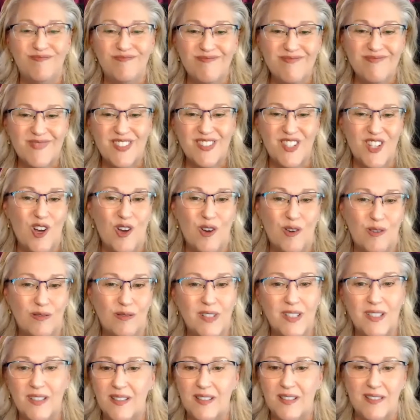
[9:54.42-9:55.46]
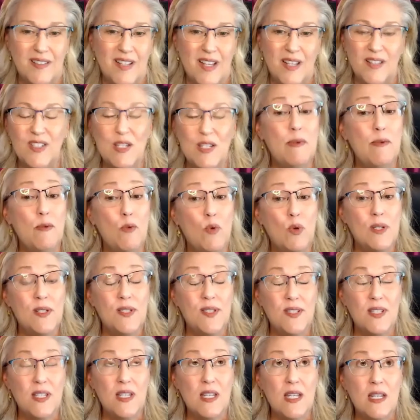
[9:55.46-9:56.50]
So some people want to
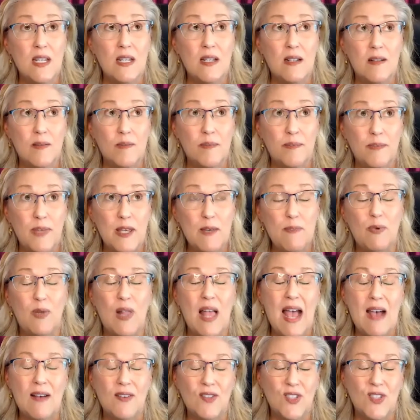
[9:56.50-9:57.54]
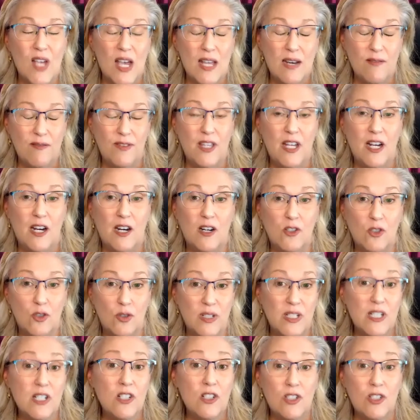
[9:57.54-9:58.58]
see people outside of their
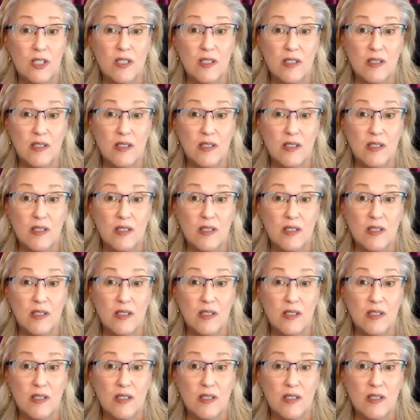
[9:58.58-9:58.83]
tradition.